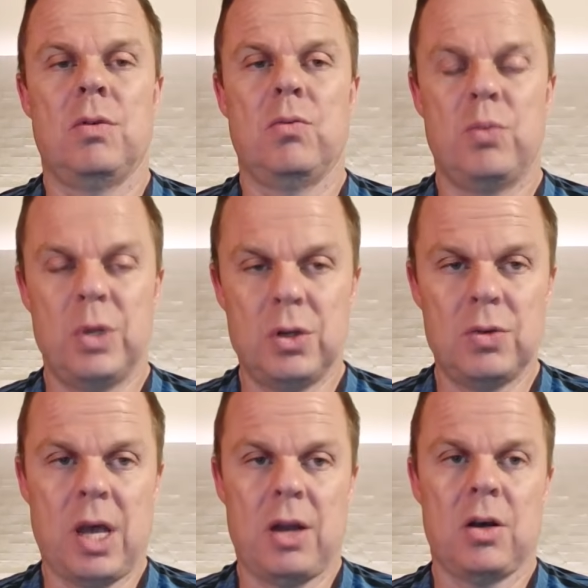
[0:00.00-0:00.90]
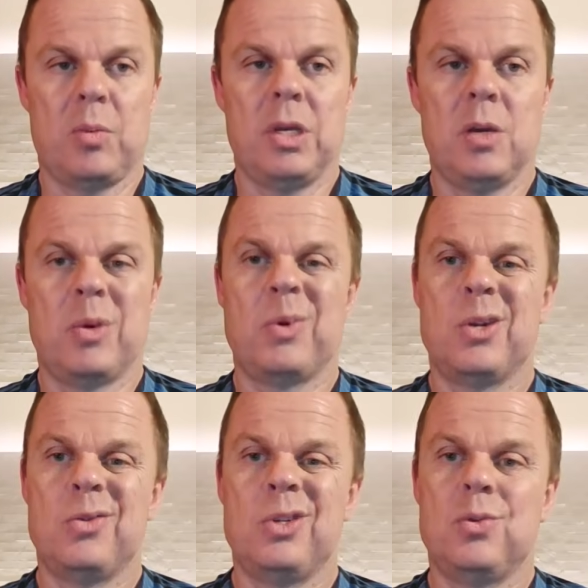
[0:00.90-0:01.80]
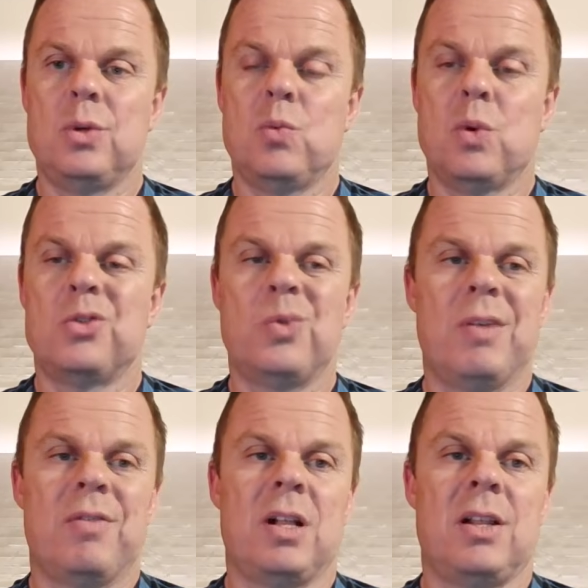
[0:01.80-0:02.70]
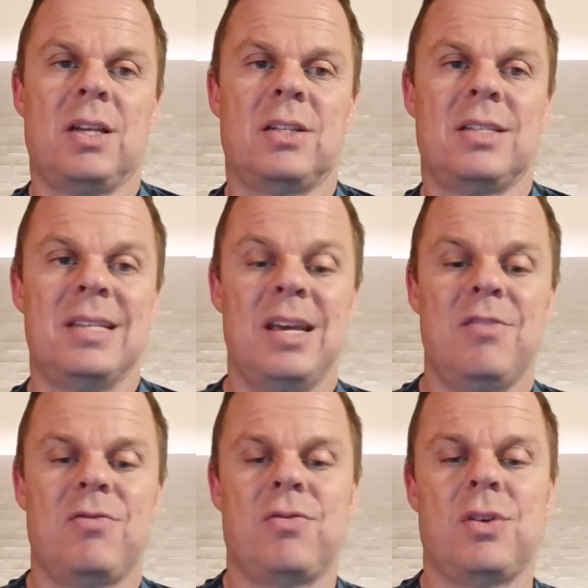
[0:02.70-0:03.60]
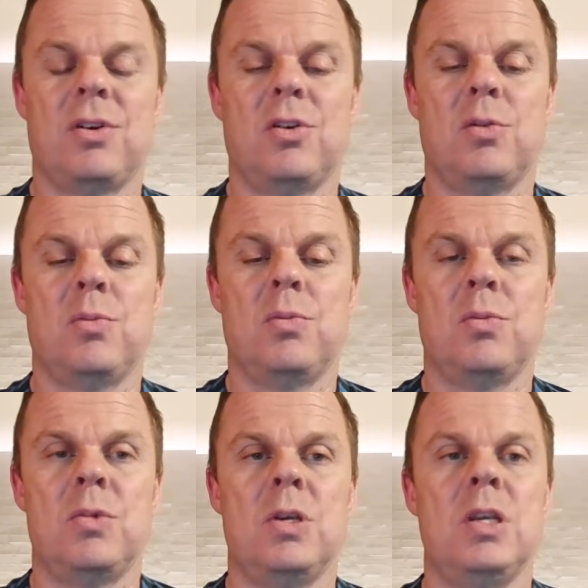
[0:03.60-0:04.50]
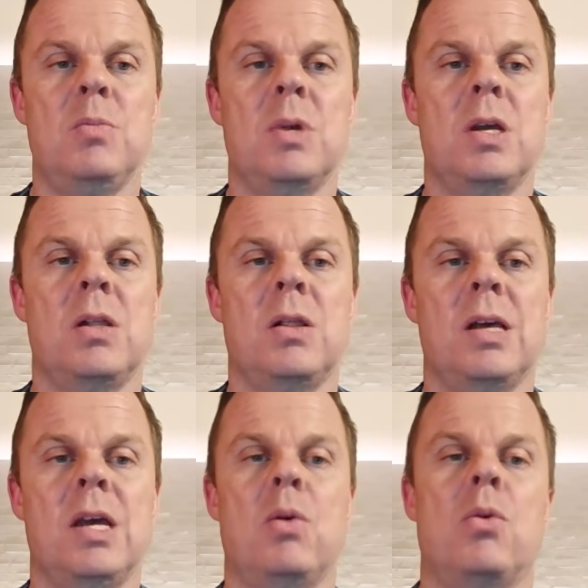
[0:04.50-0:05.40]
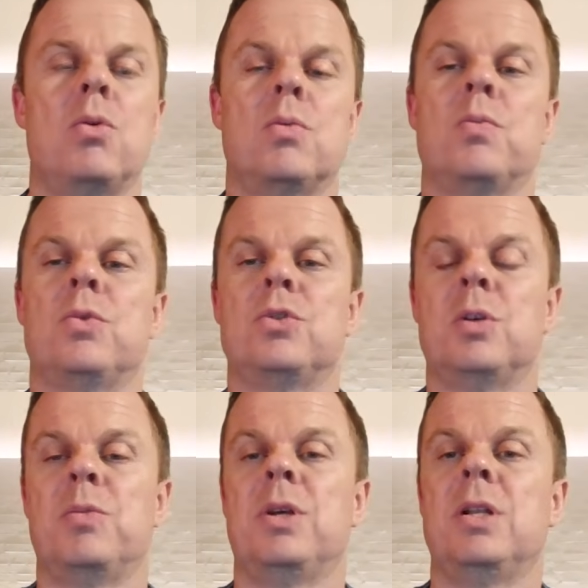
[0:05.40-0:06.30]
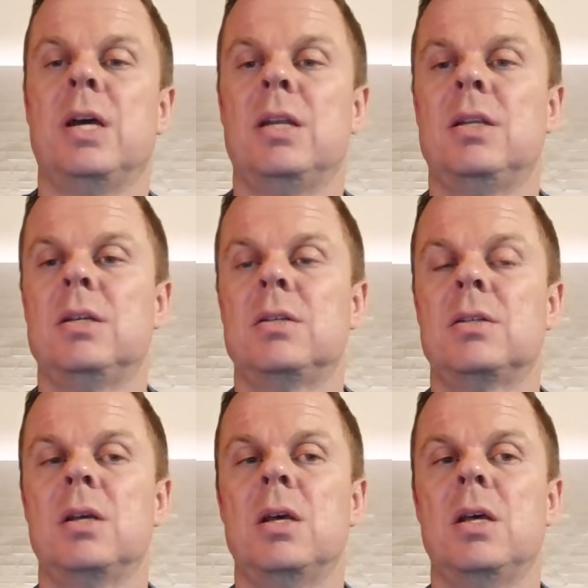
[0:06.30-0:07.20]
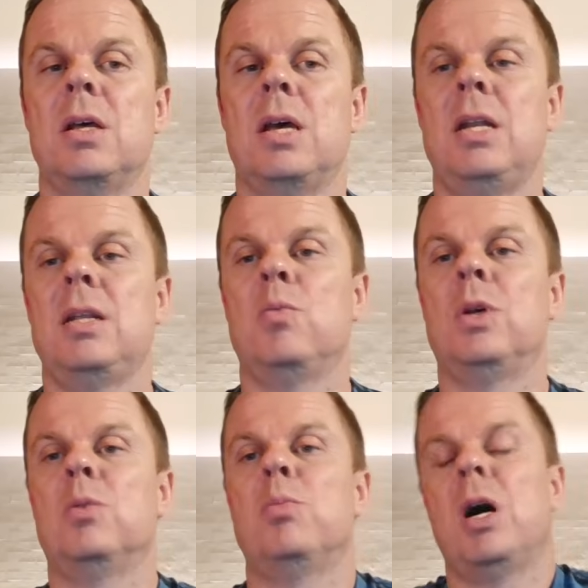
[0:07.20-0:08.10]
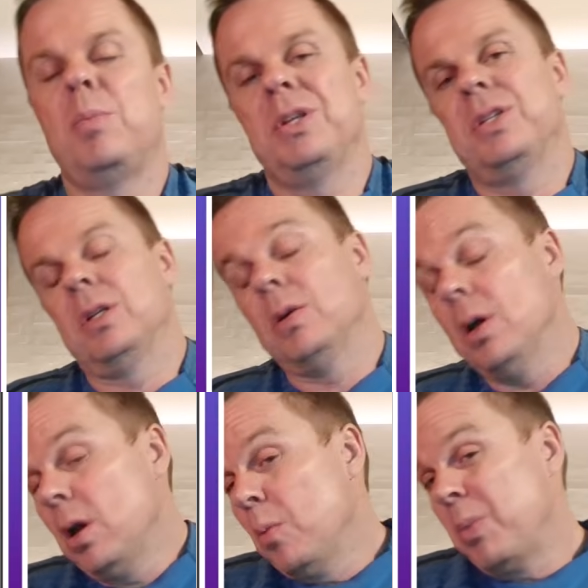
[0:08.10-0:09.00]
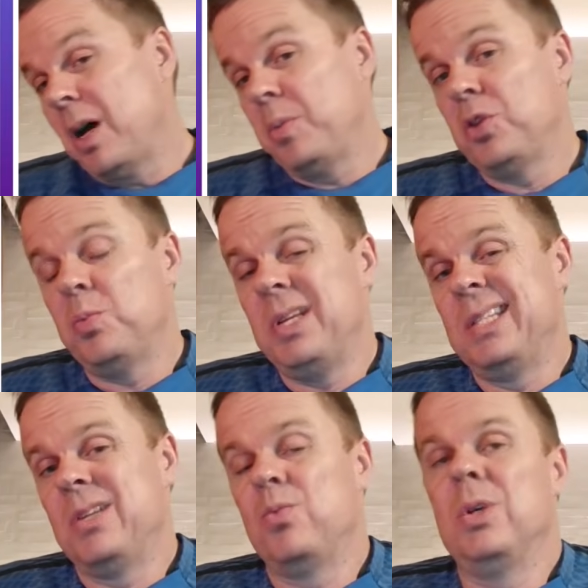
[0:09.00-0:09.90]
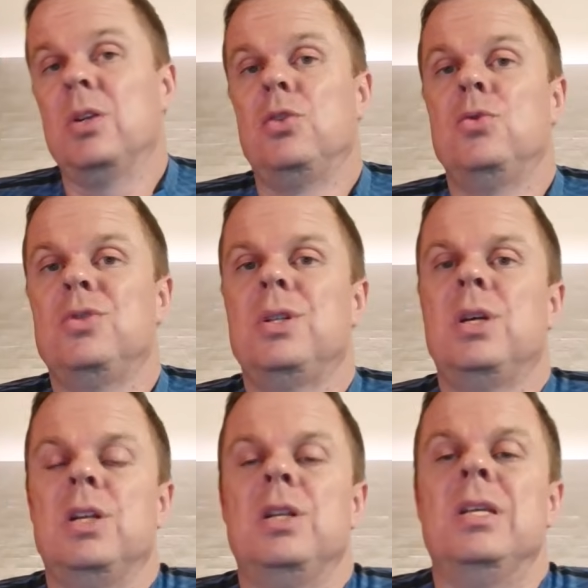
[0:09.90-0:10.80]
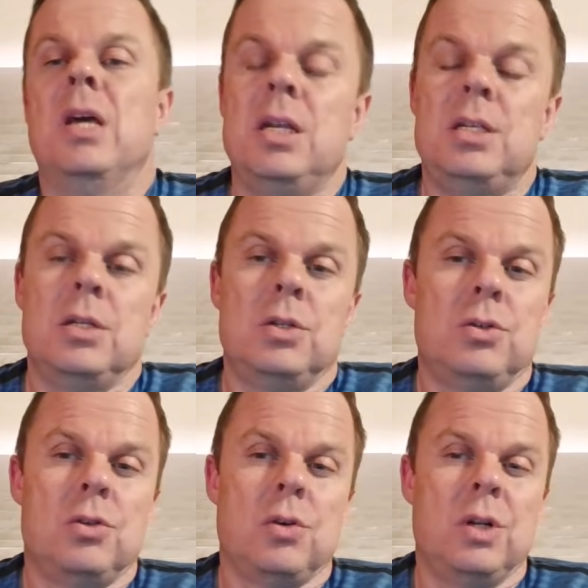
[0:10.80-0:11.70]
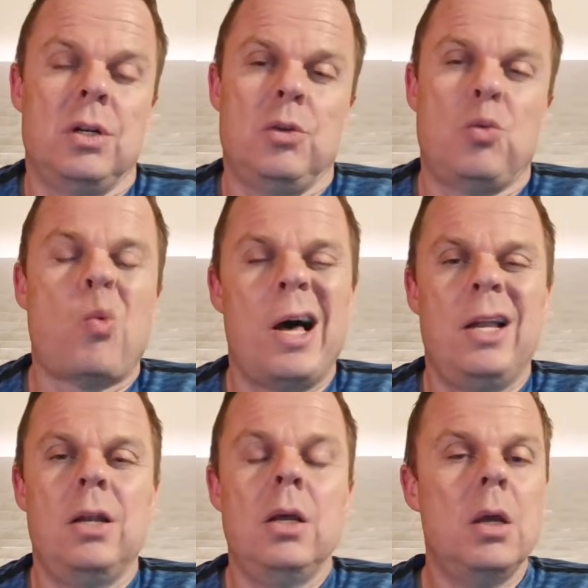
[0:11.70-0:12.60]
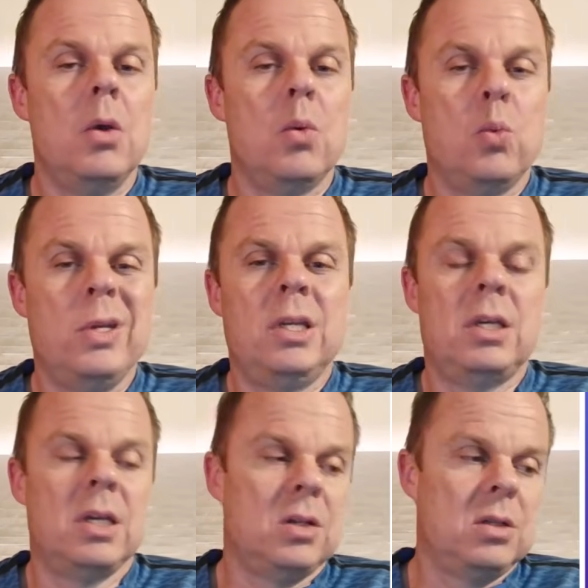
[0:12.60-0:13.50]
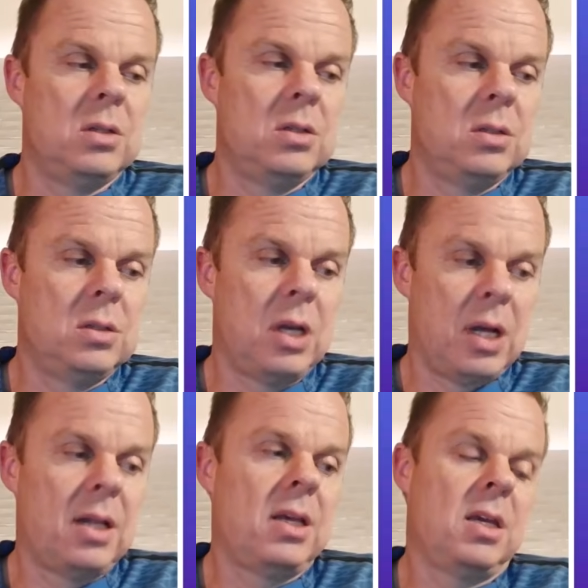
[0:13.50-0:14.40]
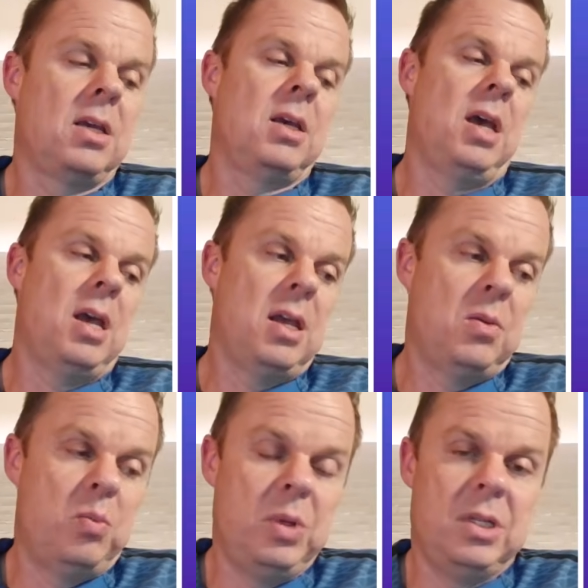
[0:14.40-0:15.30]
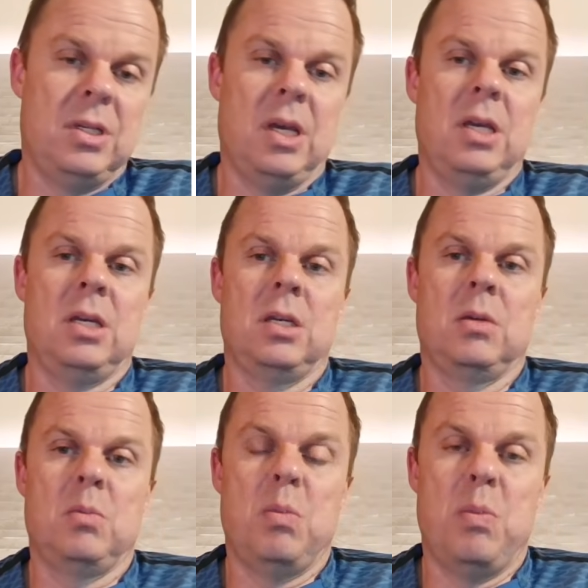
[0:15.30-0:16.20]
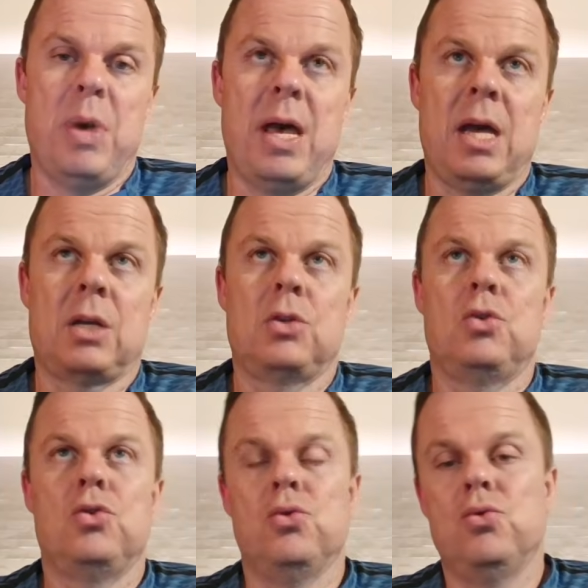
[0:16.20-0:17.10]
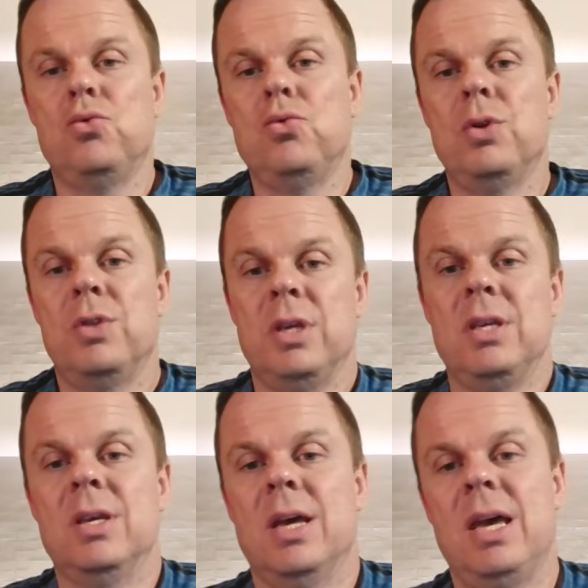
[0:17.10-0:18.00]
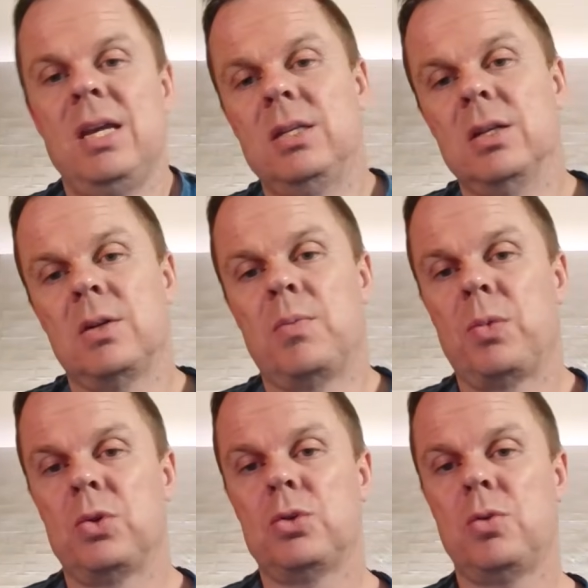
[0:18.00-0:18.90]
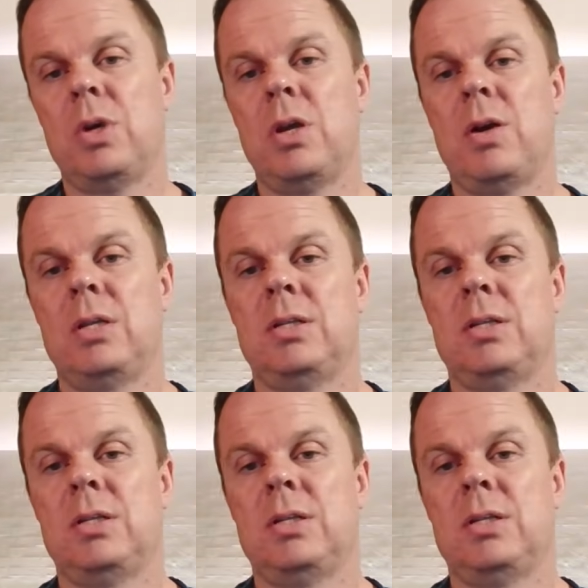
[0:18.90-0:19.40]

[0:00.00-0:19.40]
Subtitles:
we do that up here, but we can only do it once we have clicked save. Email error, something like this. And then we can publish it. Publish means that we can use it in the agent. So in a little while, we can click and be taken back to the agent. So here I